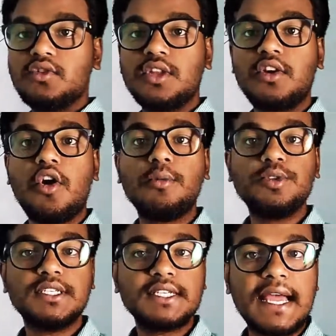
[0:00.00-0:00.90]
that
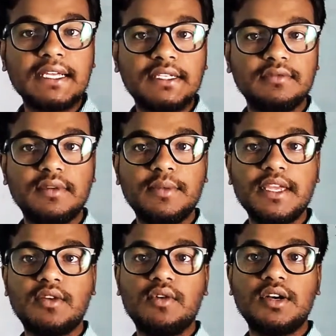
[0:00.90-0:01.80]
opposite angles will be
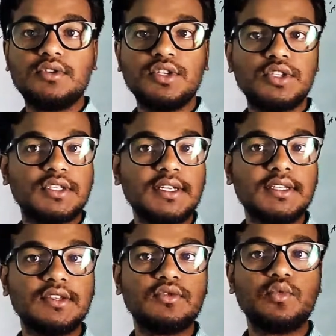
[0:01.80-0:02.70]
equal to each other,
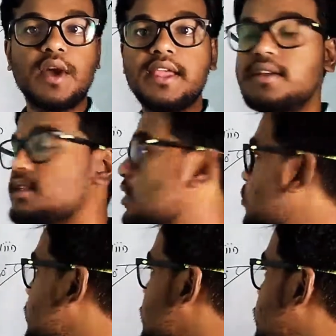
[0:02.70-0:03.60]
the y is
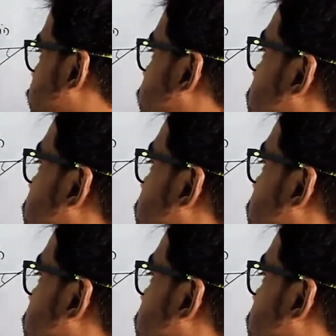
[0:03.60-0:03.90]
equals to